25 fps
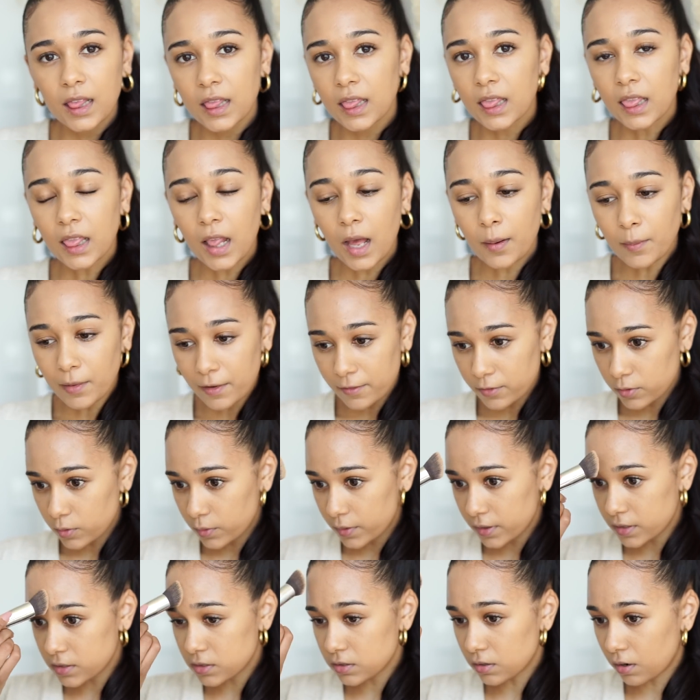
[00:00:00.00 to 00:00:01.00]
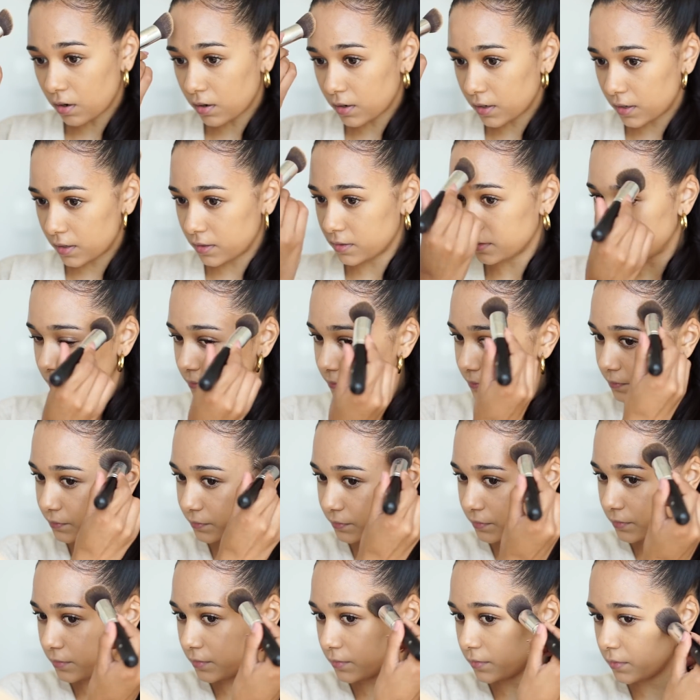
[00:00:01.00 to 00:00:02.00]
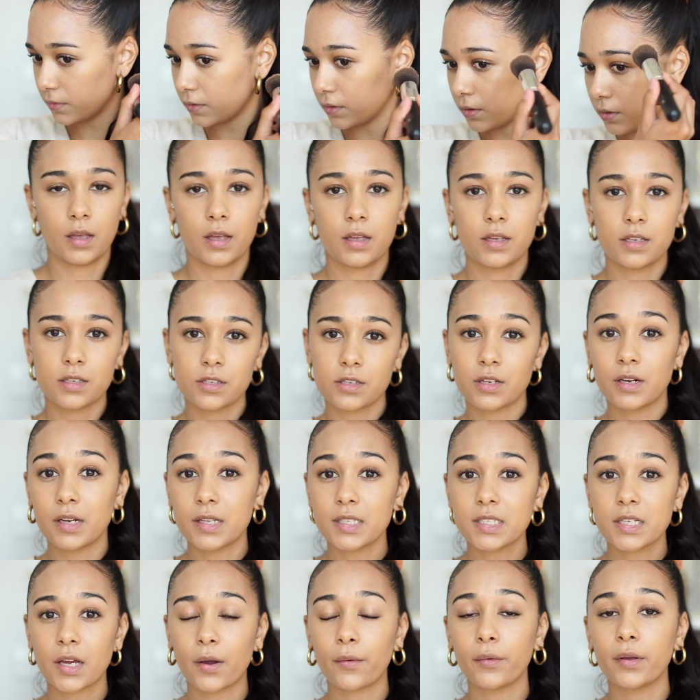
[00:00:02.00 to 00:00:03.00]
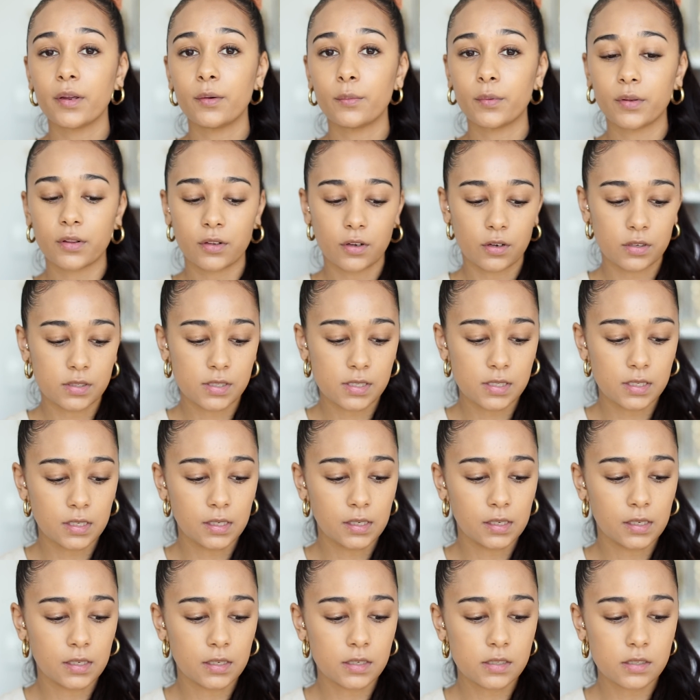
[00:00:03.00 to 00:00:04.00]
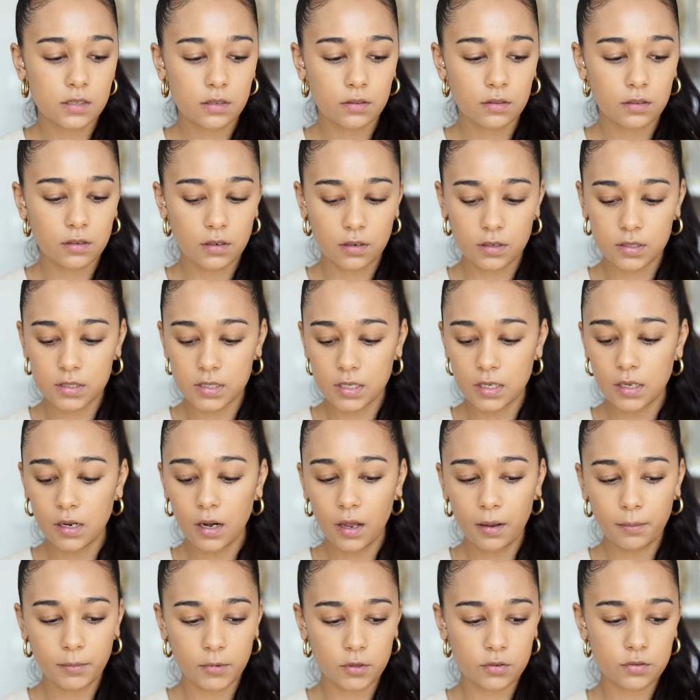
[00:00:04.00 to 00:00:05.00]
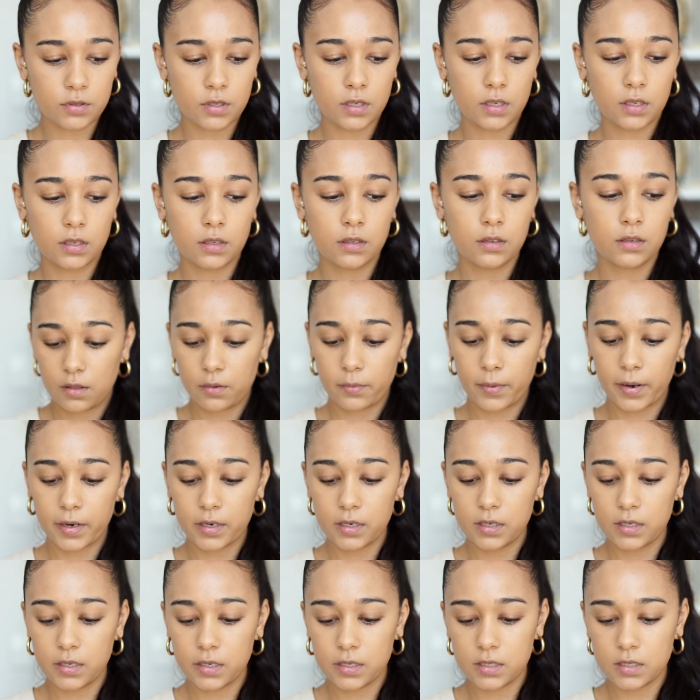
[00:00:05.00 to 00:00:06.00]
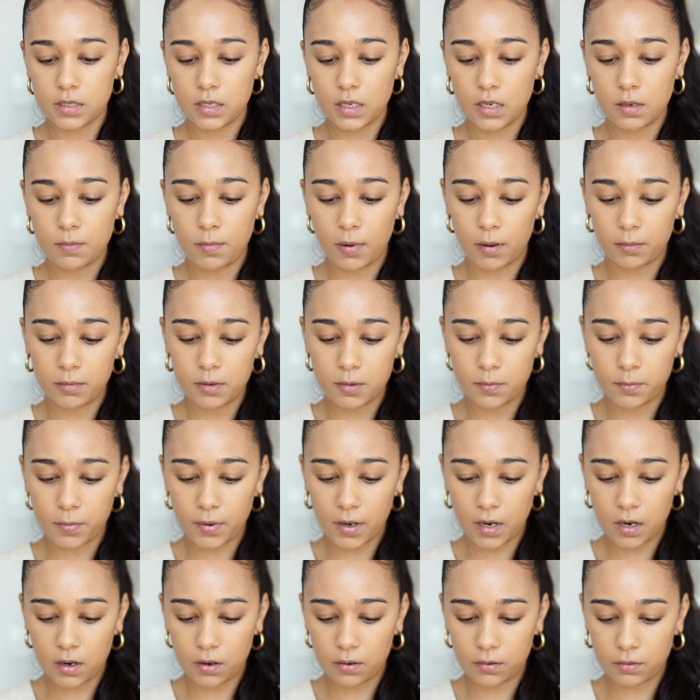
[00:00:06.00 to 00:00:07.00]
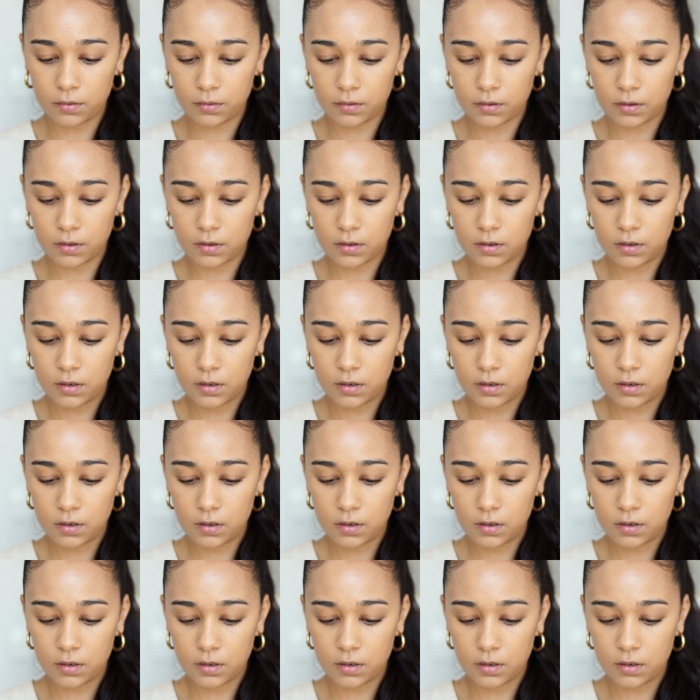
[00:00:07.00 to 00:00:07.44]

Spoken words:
now my forehead's darker. So let's go in with concealer. So the concealer I'm using, the one is the Bobbi Brown